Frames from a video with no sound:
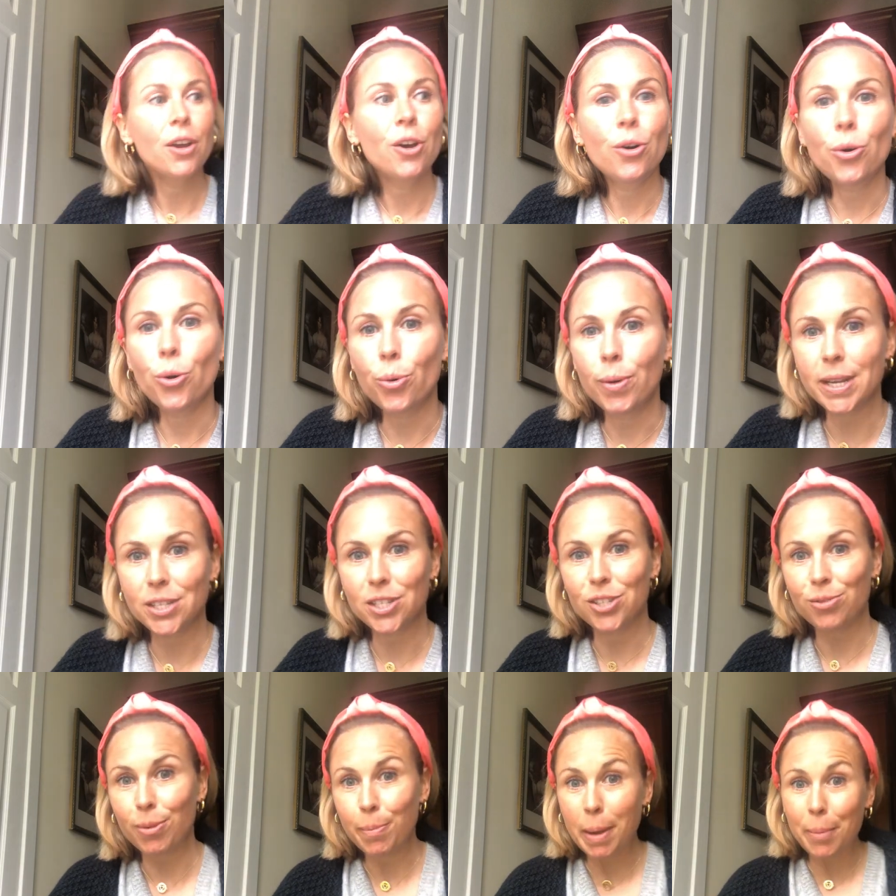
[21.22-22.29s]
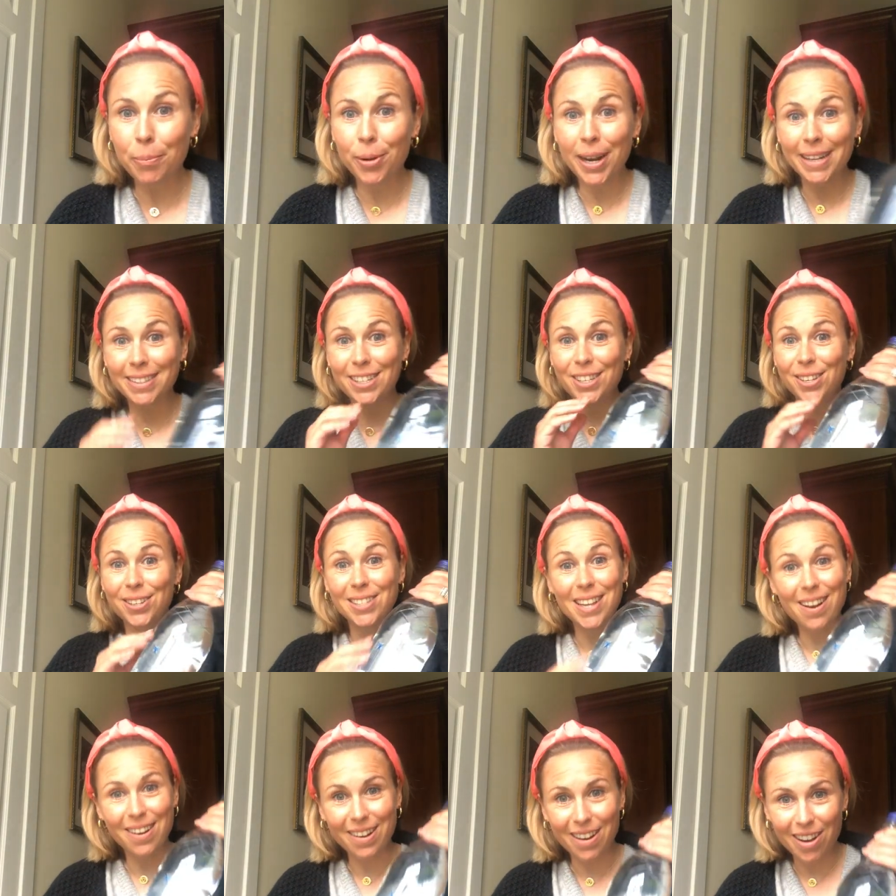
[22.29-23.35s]
always just remembering to use a
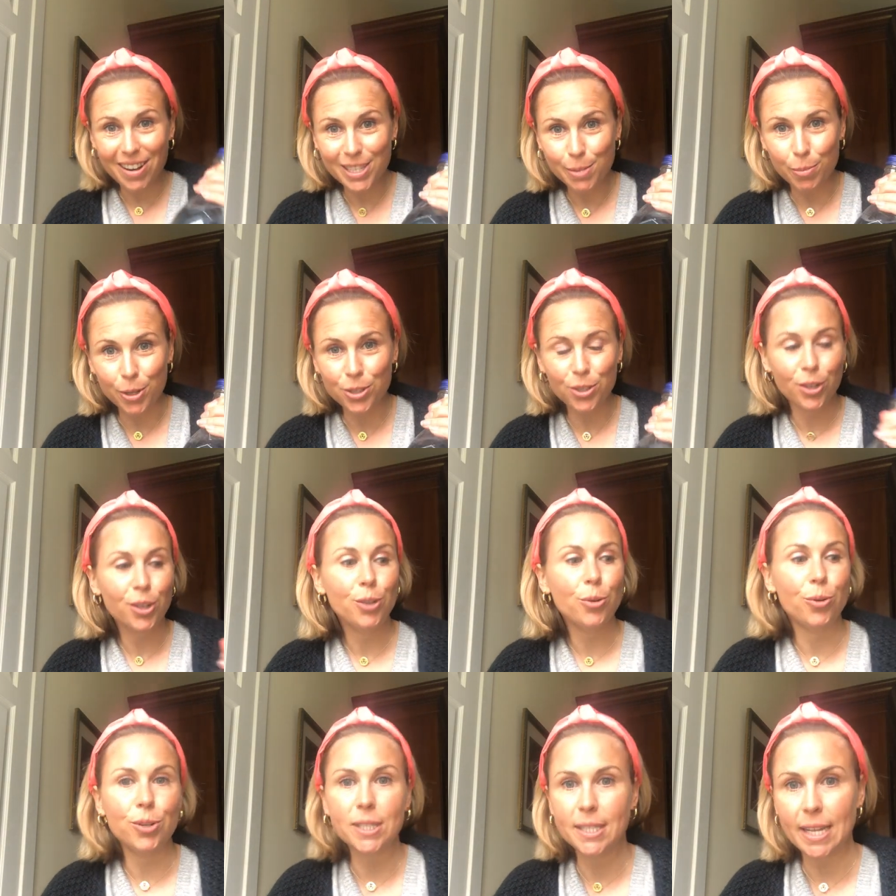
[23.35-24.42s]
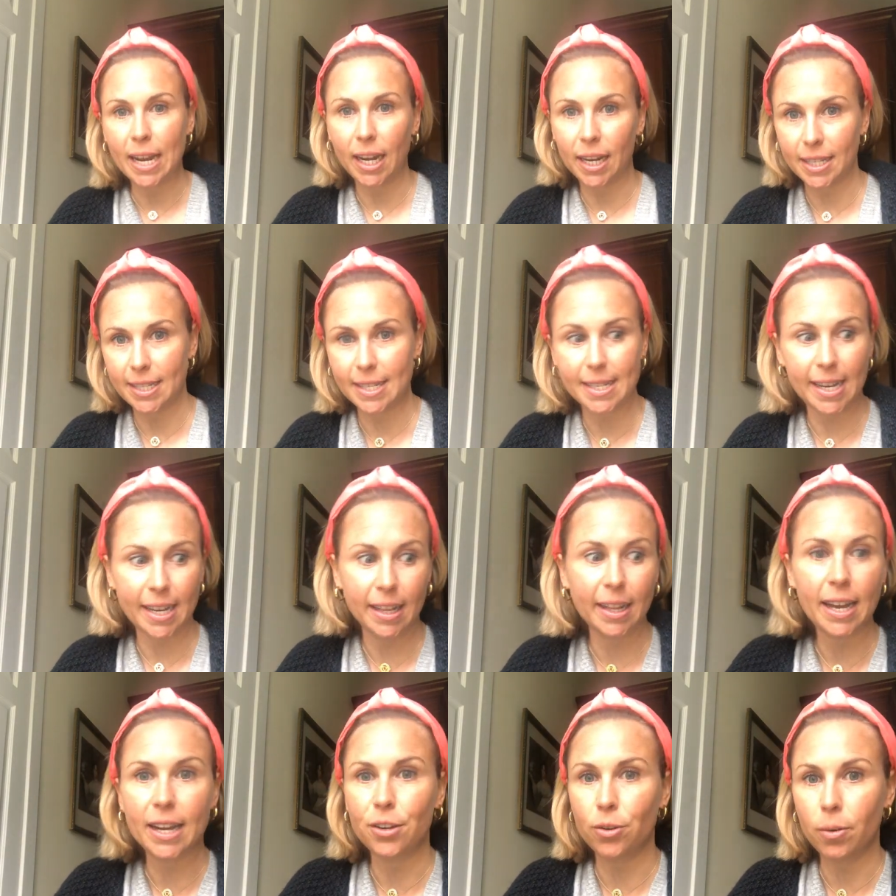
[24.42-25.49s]
glass bottle or stainless steel
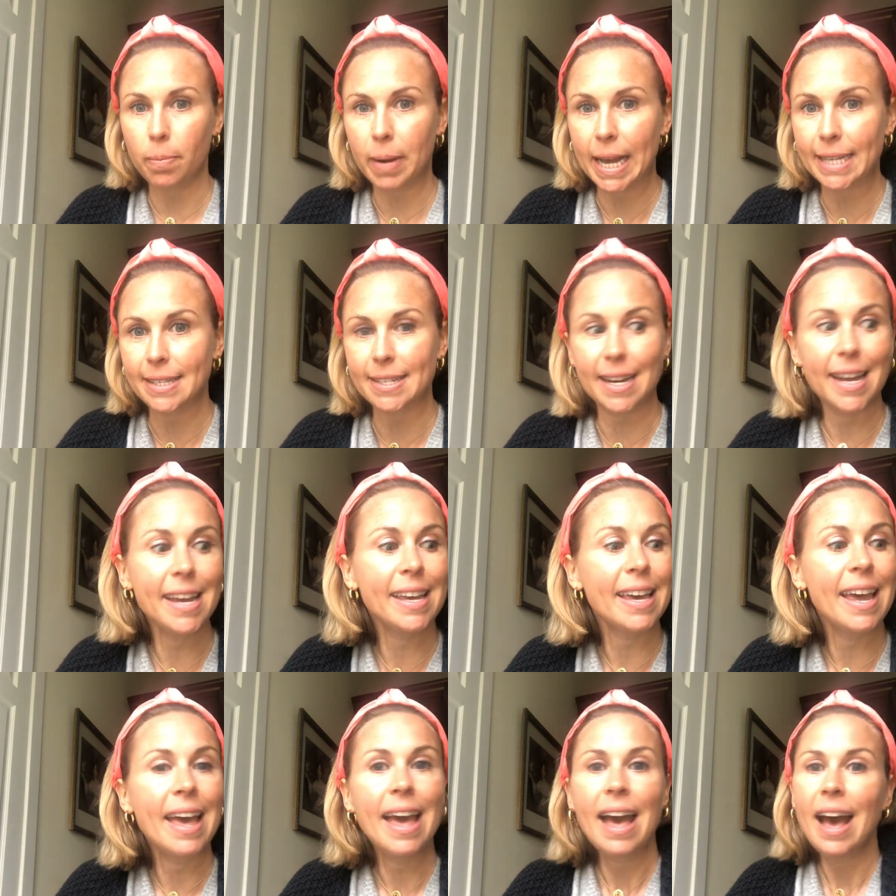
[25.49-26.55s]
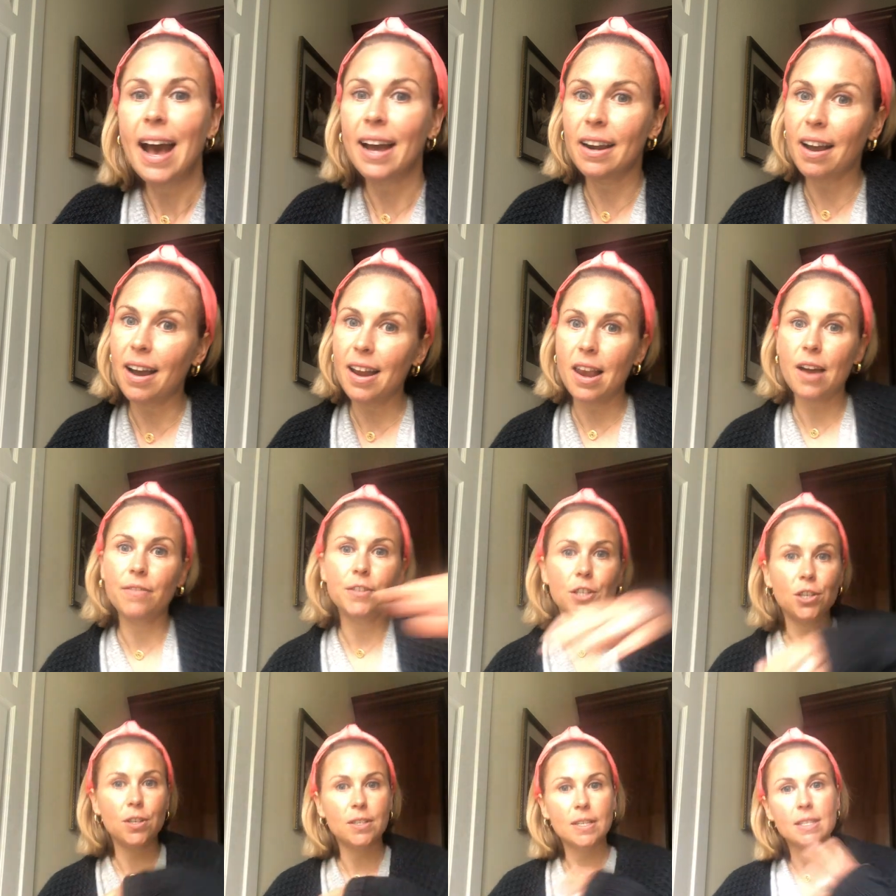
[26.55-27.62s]
and not plastic. And I love to
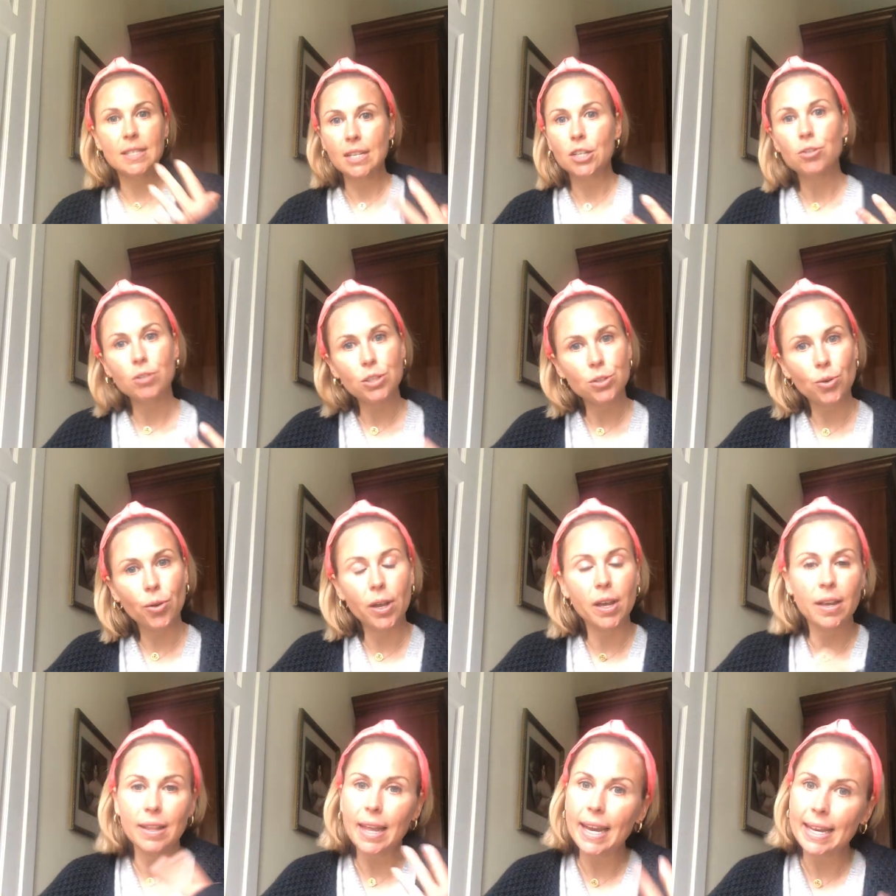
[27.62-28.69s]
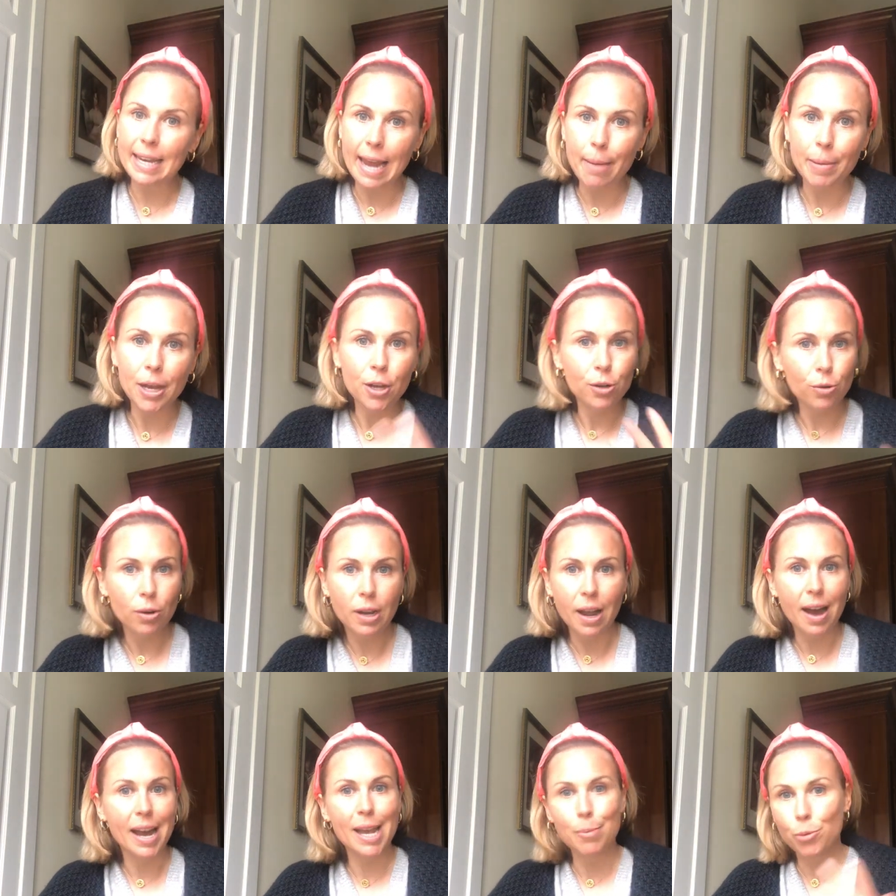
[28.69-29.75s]
use a citrus oil like lemon or
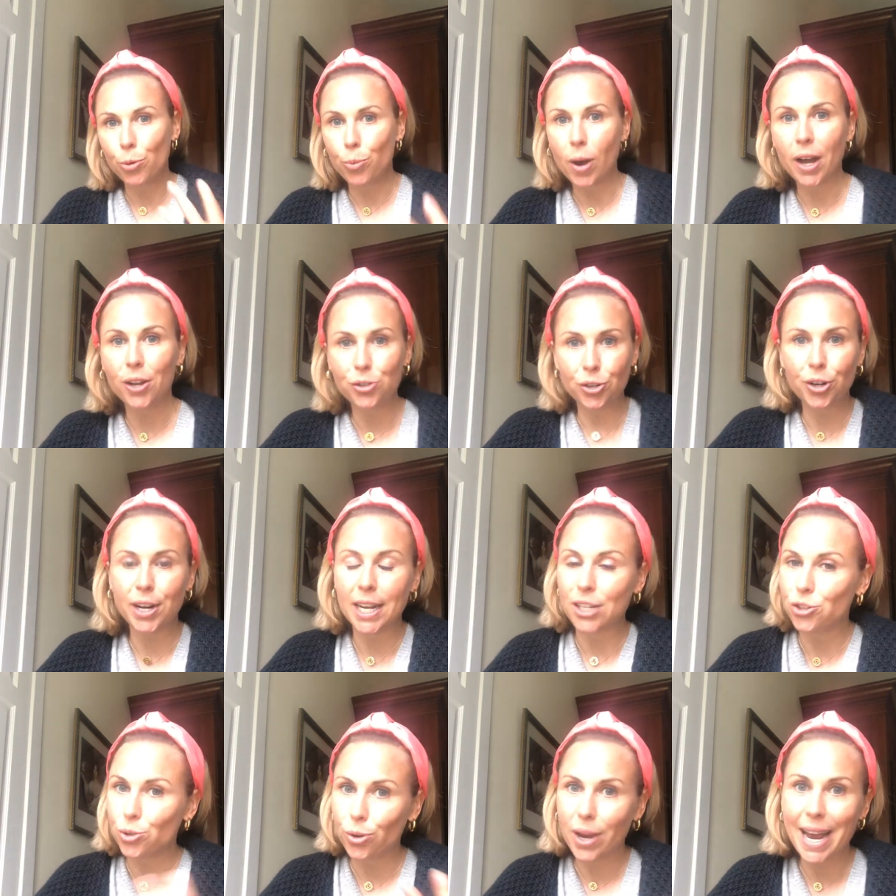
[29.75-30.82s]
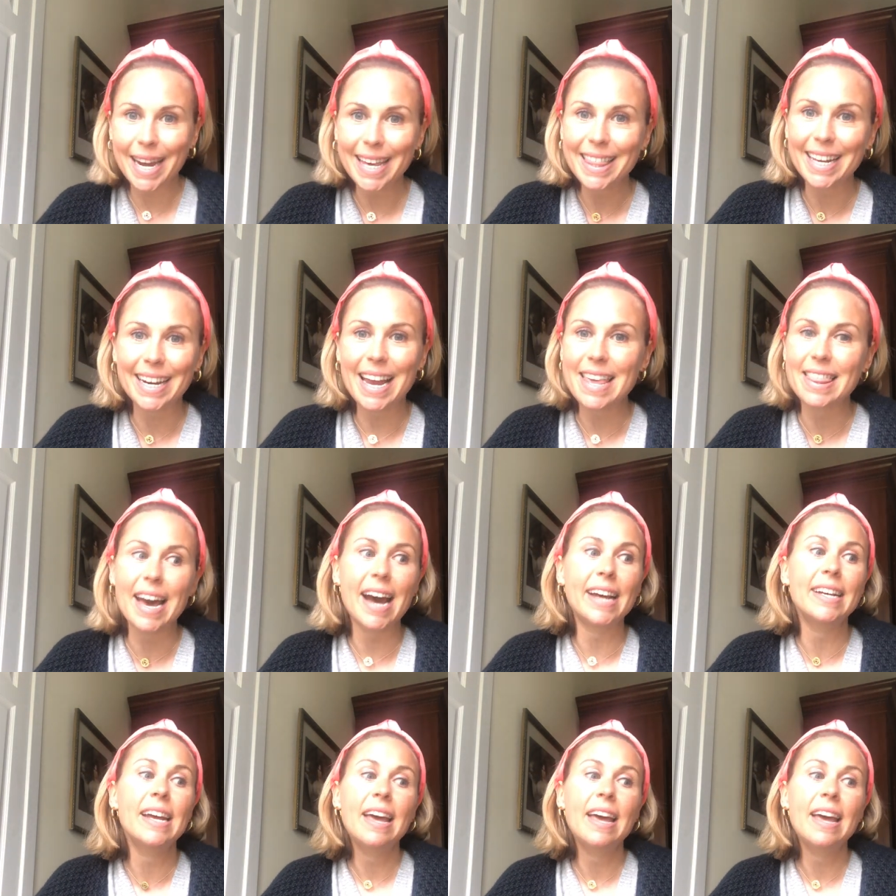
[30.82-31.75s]
lime or wild orange or anything like that.